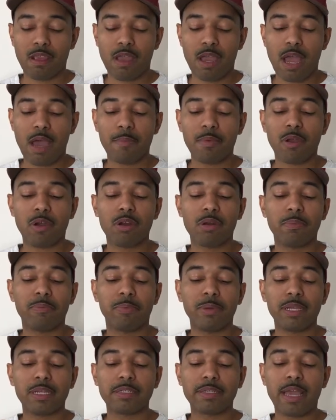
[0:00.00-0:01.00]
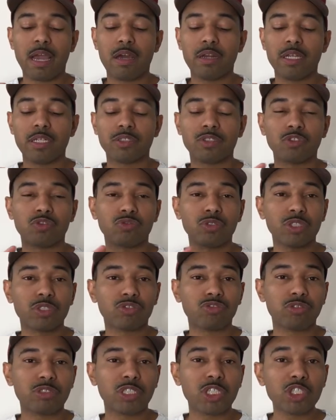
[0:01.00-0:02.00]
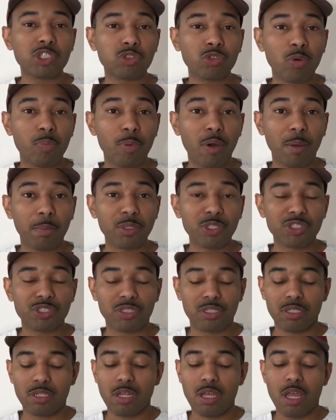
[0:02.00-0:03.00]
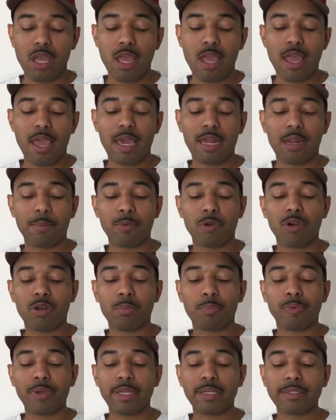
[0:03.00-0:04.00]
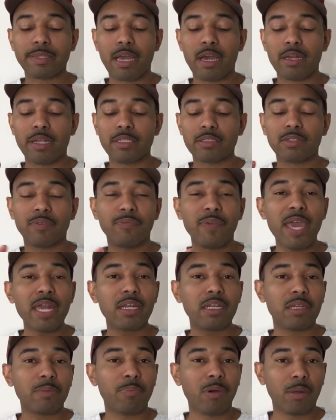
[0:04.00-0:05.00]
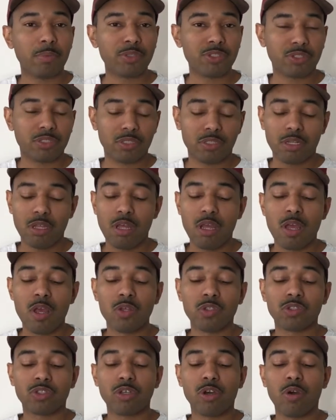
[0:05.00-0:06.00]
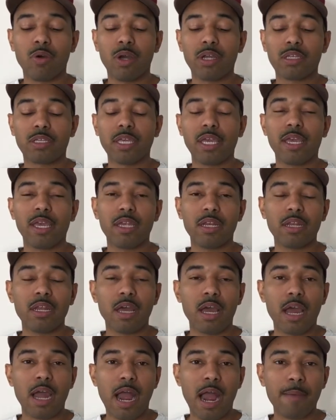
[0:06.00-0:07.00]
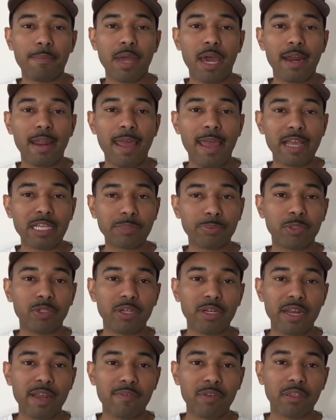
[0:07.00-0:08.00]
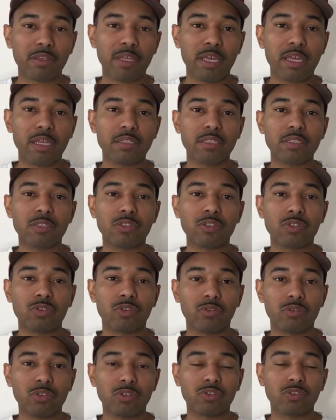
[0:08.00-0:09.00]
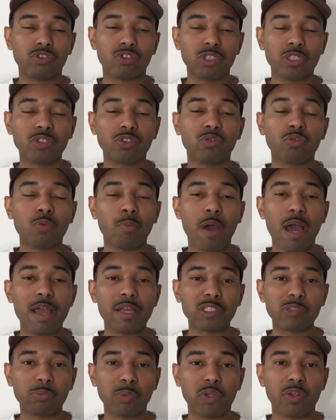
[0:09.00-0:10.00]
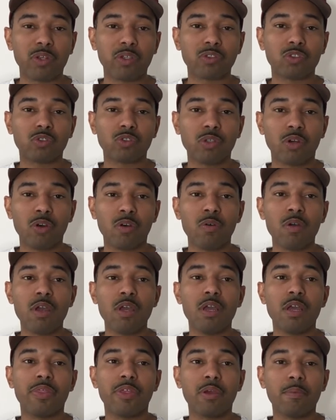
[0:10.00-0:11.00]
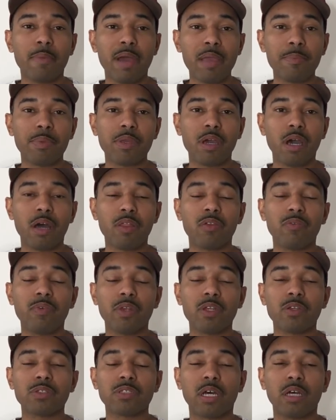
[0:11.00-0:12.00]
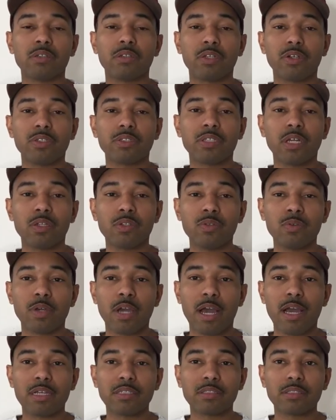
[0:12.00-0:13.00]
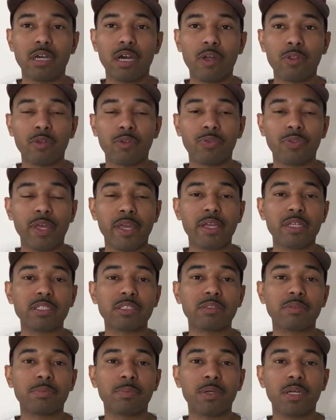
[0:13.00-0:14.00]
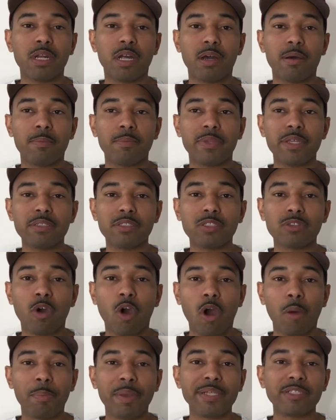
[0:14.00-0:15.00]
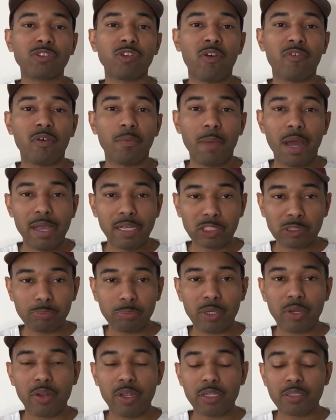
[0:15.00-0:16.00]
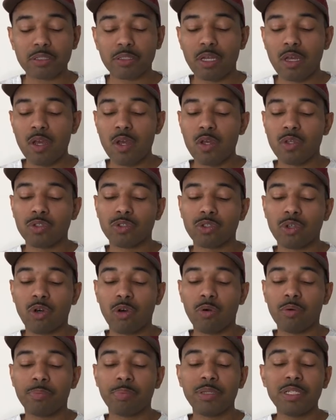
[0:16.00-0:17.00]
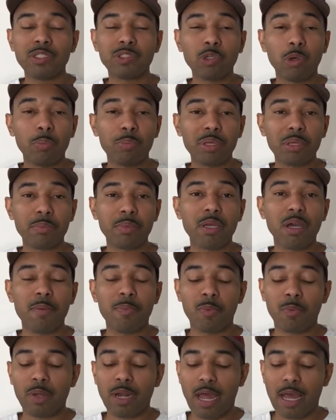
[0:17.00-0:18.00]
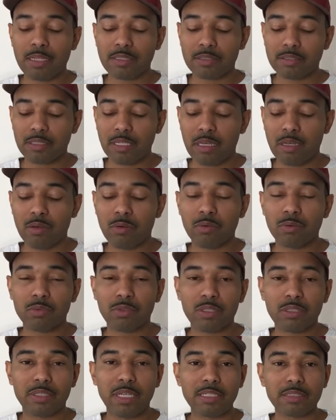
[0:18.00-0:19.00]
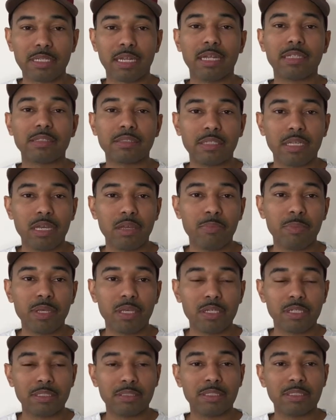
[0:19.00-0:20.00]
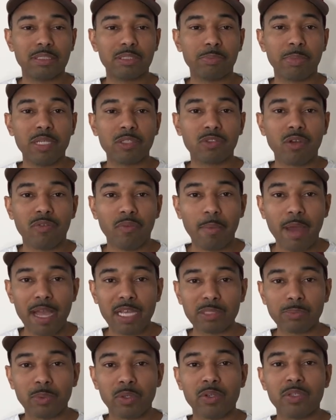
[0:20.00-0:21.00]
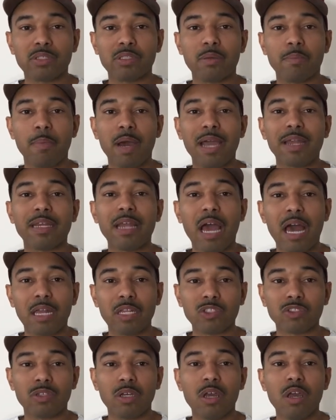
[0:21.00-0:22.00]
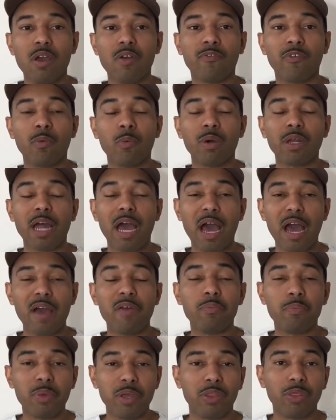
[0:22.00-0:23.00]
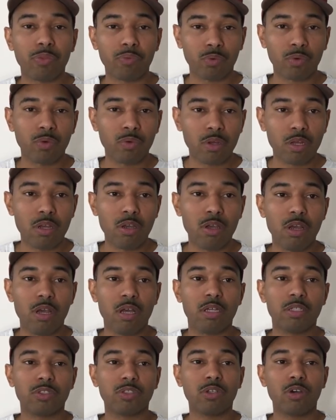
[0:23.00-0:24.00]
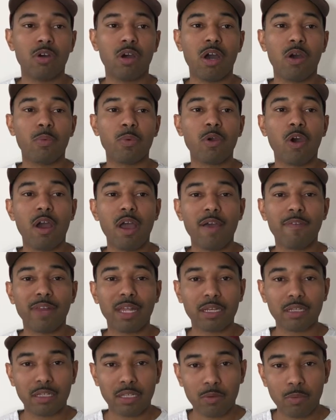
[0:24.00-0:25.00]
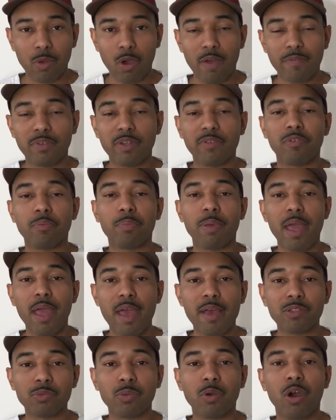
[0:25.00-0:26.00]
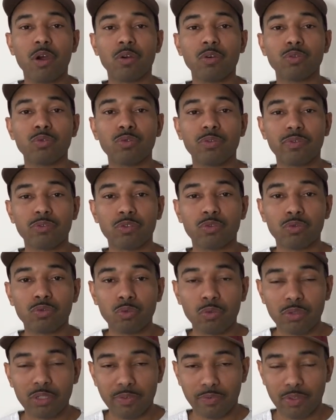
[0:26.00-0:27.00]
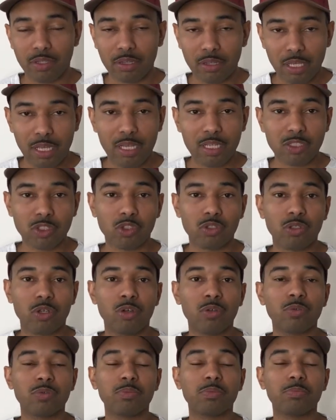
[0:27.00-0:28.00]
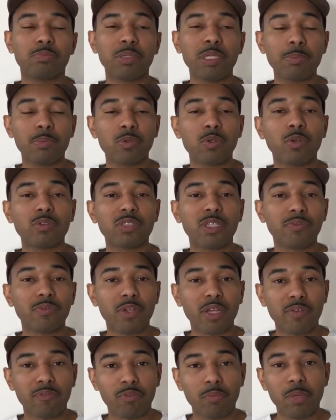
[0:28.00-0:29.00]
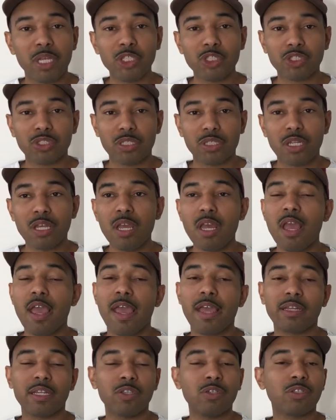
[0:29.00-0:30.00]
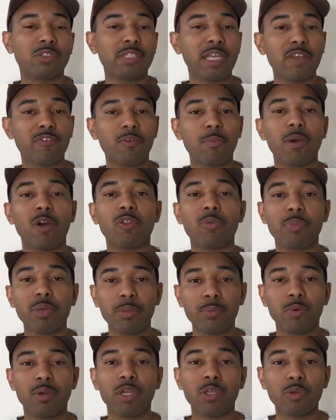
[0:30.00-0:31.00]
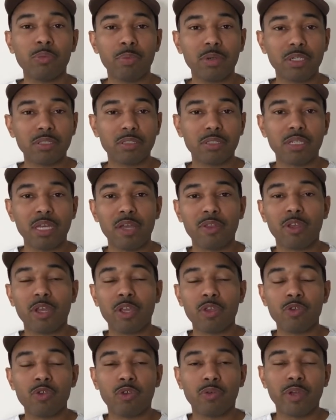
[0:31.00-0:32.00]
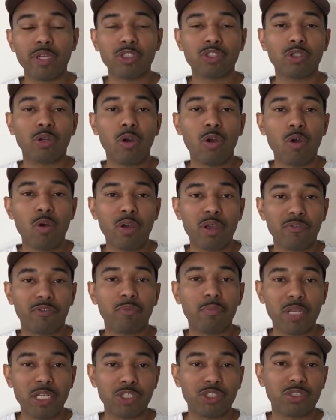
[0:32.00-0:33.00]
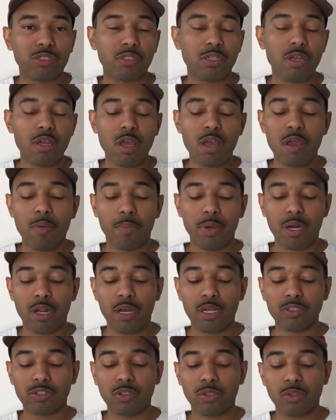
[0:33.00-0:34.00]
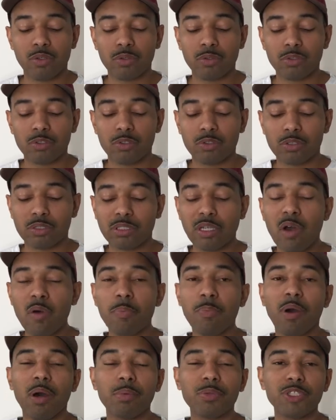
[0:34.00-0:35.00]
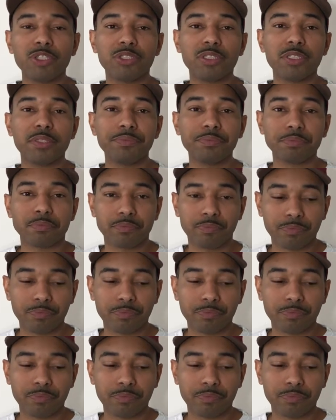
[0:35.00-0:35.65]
I'm gonna break it down into traditional publishing, and I'm gonna break it down into vanity publishing. So again, I'm not an expert in everything. This is just through my experience. So there might be other videos out there telling you guys other things, but um, this is all based off of my experience. So please don't beat me up when I say the things that I say because this is based off of my experience and my knowledge from what I've been through. So uh, we all have, like again, we all have different paths. We all go through through different things. So people know different information, and then you take from other people and you put it together and you create your own information. But uh, so self-publishing